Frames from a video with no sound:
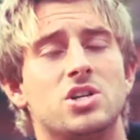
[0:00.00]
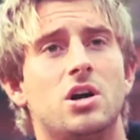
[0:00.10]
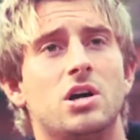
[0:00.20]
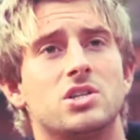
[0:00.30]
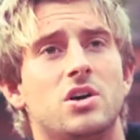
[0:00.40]
not
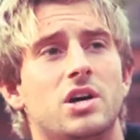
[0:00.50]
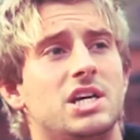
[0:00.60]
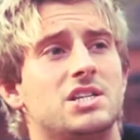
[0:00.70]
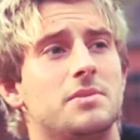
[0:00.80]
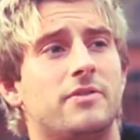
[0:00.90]

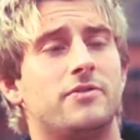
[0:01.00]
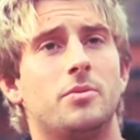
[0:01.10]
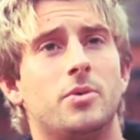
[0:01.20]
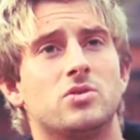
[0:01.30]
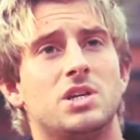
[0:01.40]
easy in my
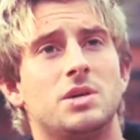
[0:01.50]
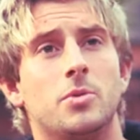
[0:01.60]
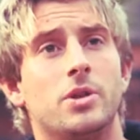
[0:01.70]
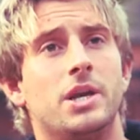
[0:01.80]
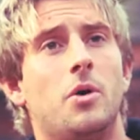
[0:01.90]
football team, but
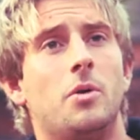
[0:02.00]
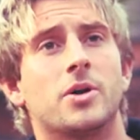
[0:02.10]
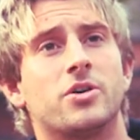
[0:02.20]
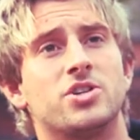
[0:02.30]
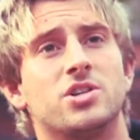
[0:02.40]
they know I'm a
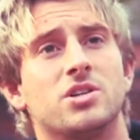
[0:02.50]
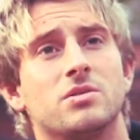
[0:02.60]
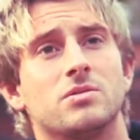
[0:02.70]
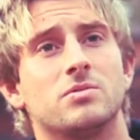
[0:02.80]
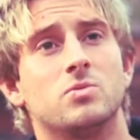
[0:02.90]
Christian.
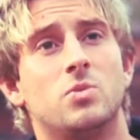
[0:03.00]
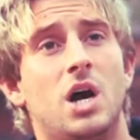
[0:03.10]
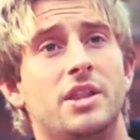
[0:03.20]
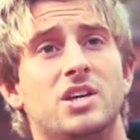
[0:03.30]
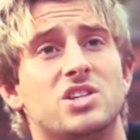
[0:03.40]

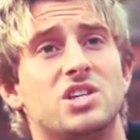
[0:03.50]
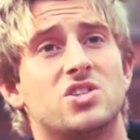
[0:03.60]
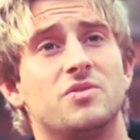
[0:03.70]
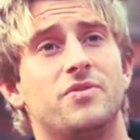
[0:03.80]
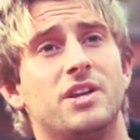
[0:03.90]
Why? They see
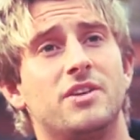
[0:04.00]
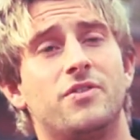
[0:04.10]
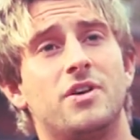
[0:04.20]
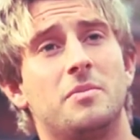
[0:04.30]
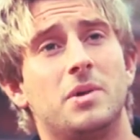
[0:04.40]
something
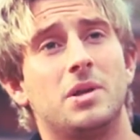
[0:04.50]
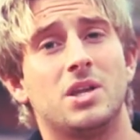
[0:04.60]
different in me. They